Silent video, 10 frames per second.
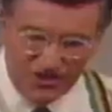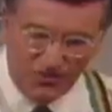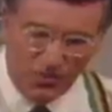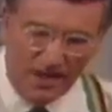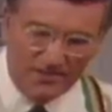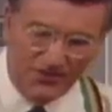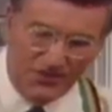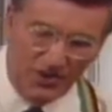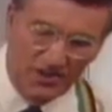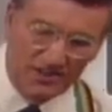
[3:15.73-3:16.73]
of
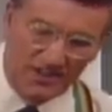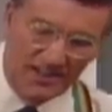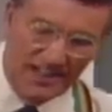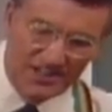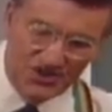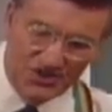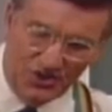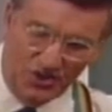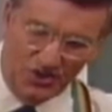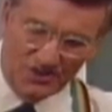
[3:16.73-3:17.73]
1/3 less
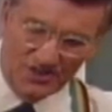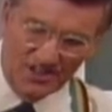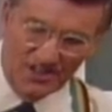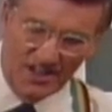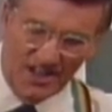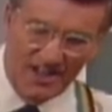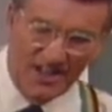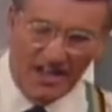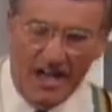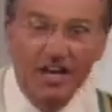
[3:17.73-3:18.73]
salt
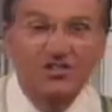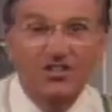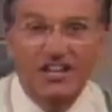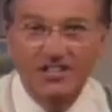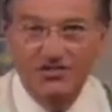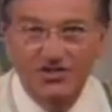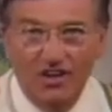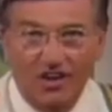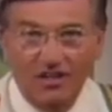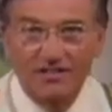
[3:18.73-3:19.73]
chicken
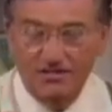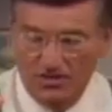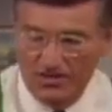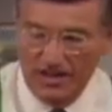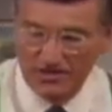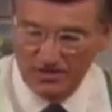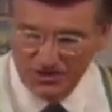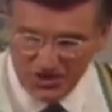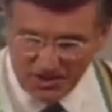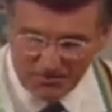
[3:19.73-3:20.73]
stock, all right,
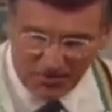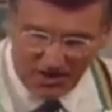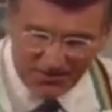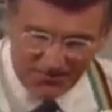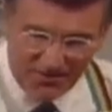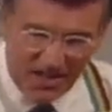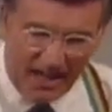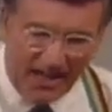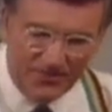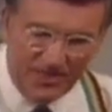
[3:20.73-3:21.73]
chicken broth,
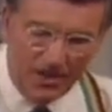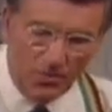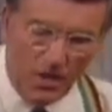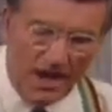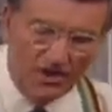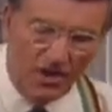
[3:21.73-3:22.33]
and then one